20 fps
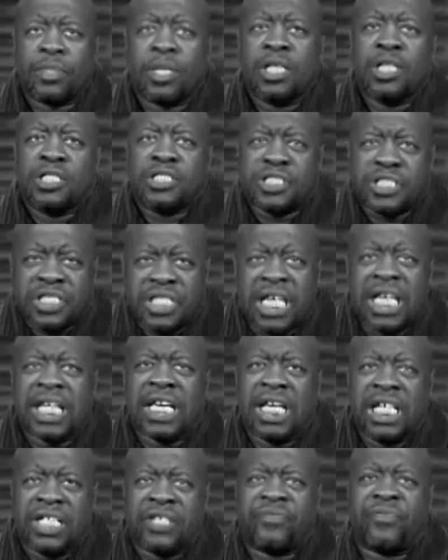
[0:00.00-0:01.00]
seek
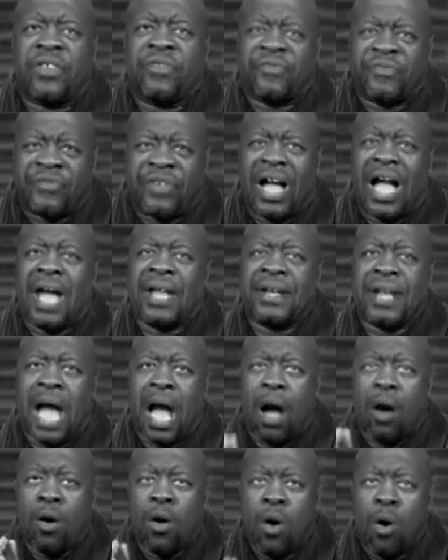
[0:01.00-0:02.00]
his way, find
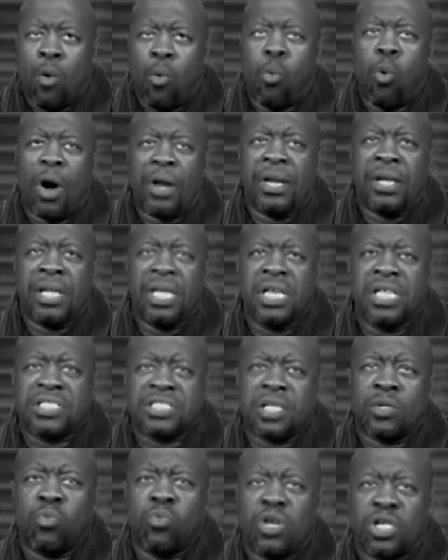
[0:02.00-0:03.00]
out what it is
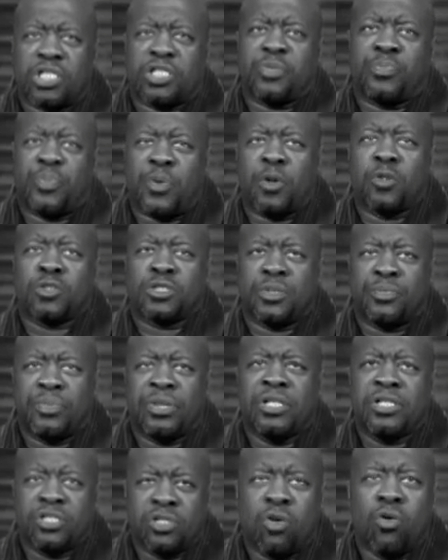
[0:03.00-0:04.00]
that we're supposed to be
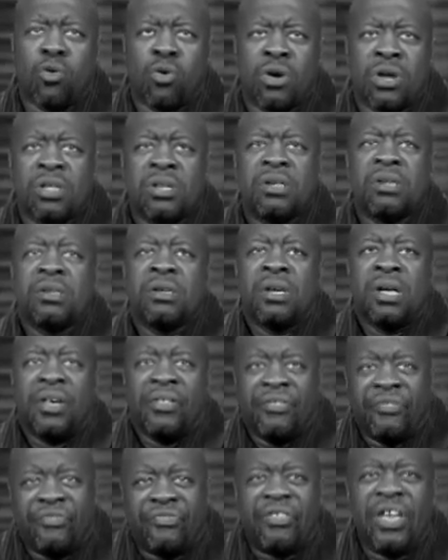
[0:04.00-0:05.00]
doing,
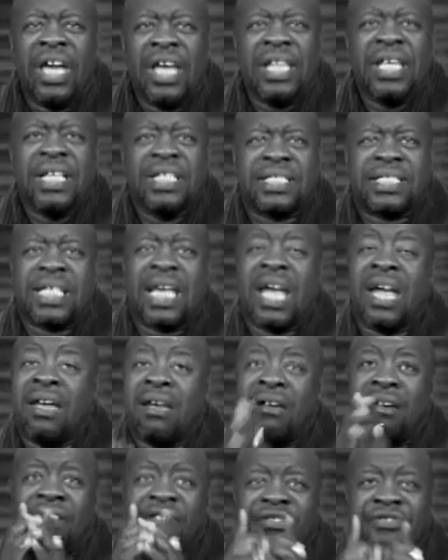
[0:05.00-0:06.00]
then he
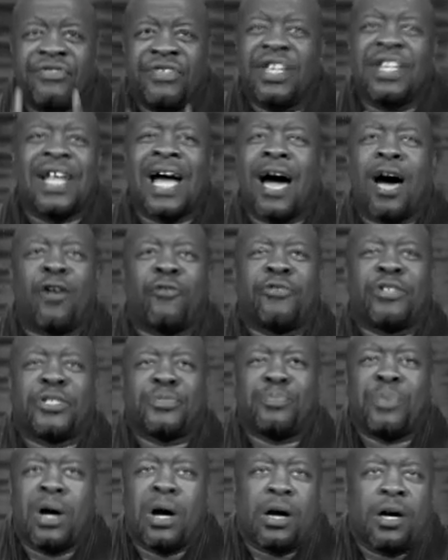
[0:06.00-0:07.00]
said, then I'll
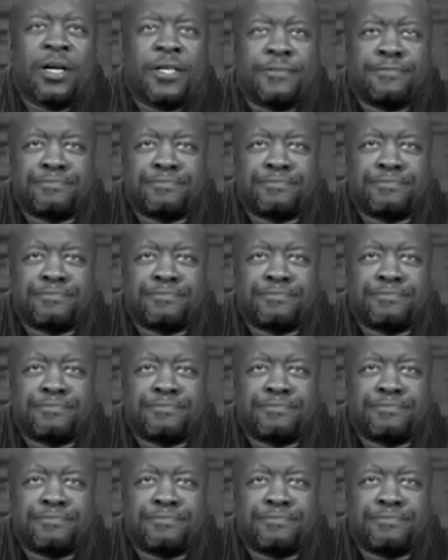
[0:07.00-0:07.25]
respond.